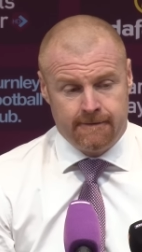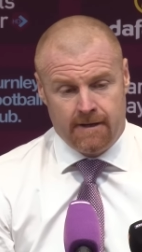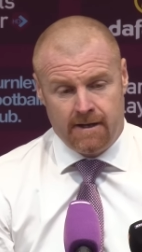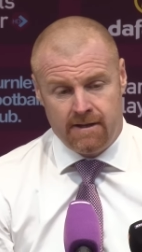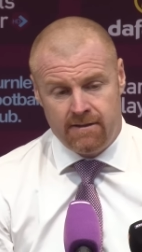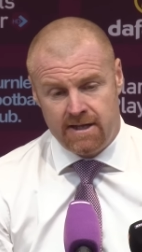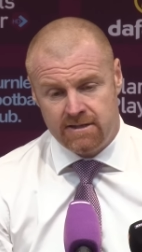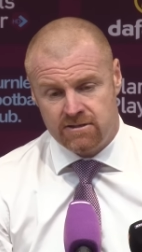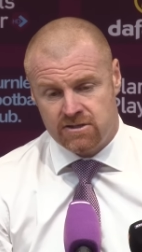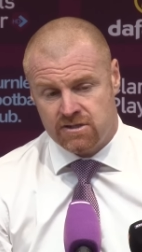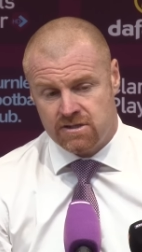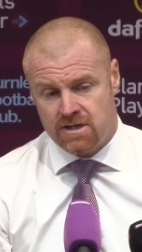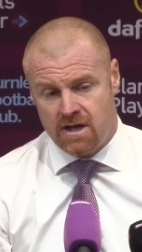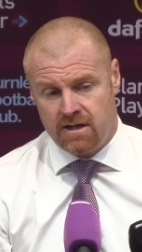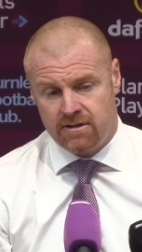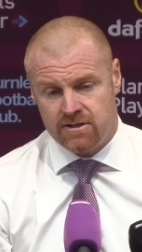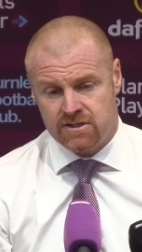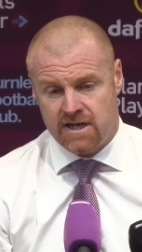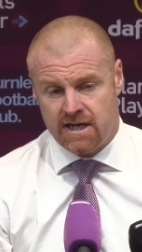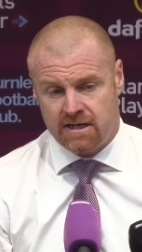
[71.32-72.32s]
And then to
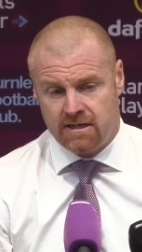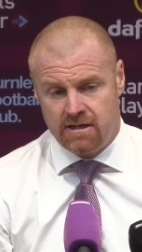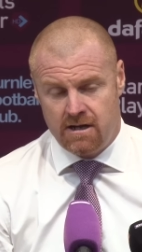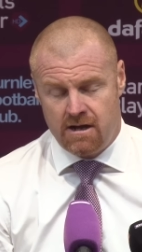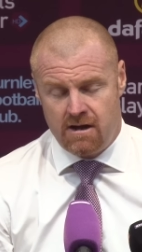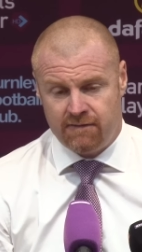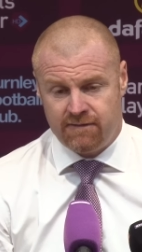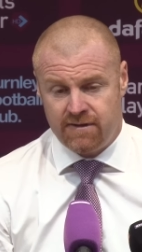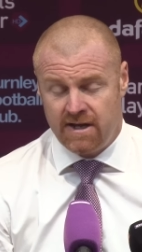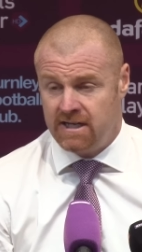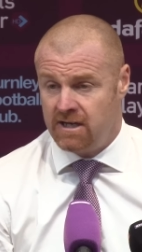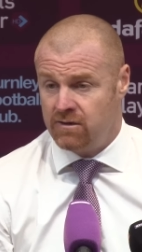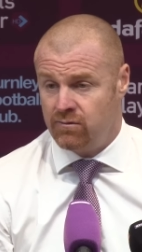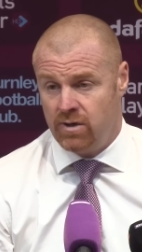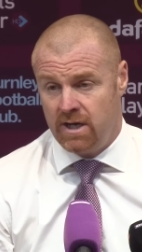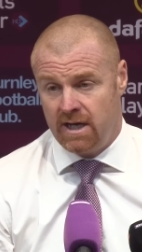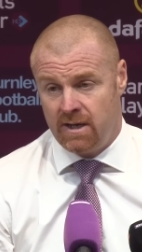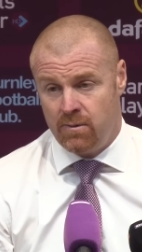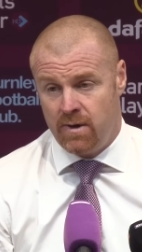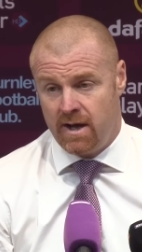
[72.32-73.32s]
start the second half, they did
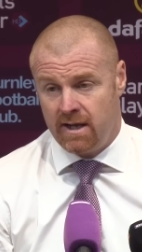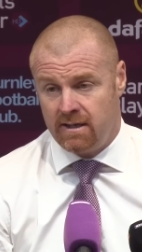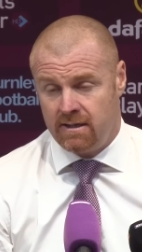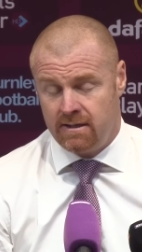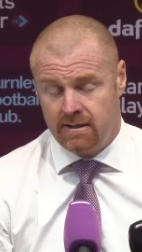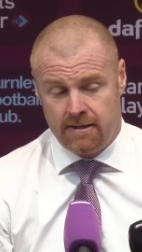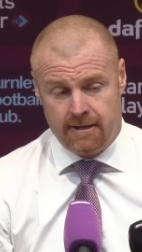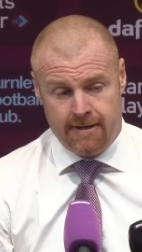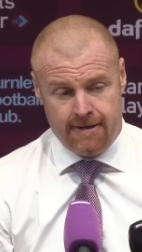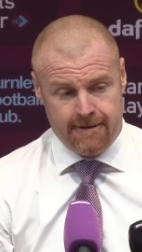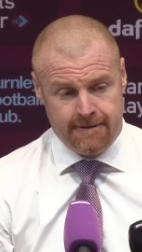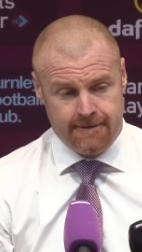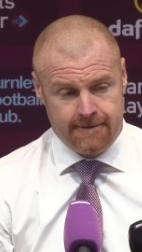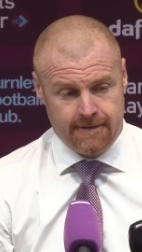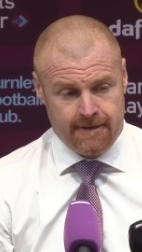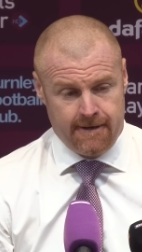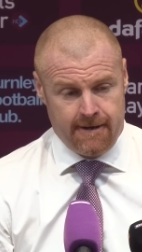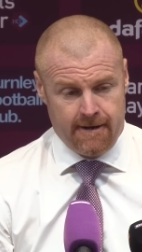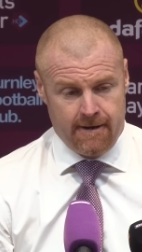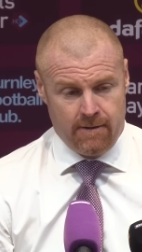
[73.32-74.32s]
really well.
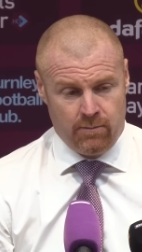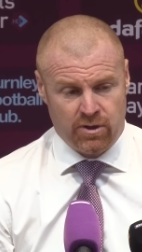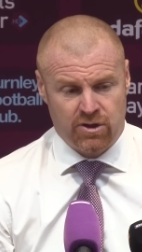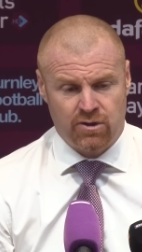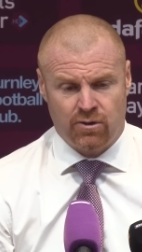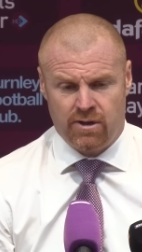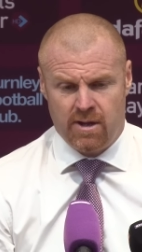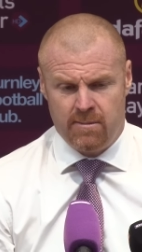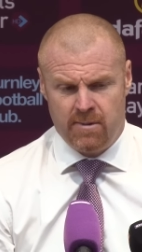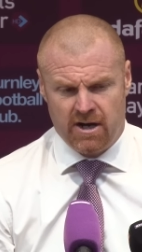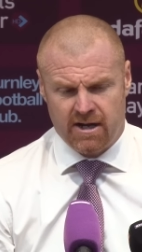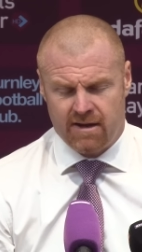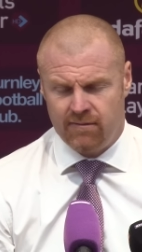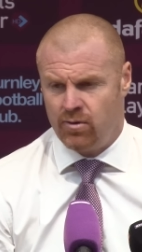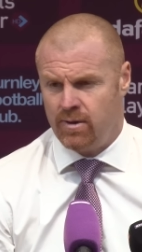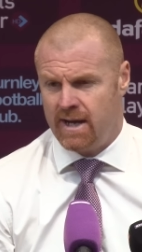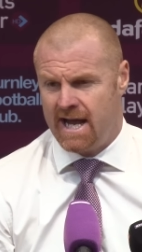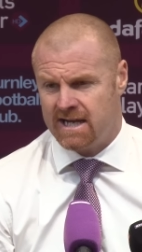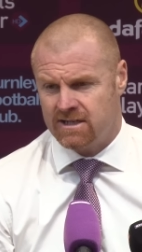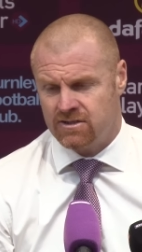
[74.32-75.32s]
And uh, we thought they might give
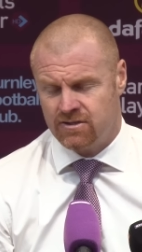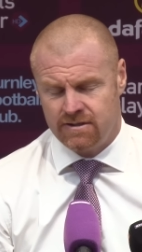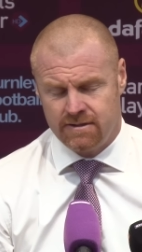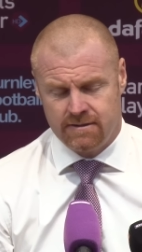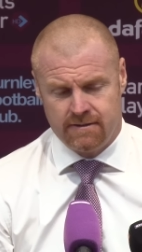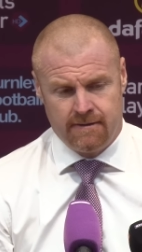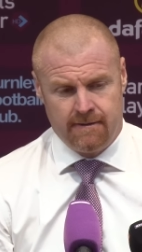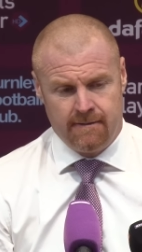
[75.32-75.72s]
a reaction.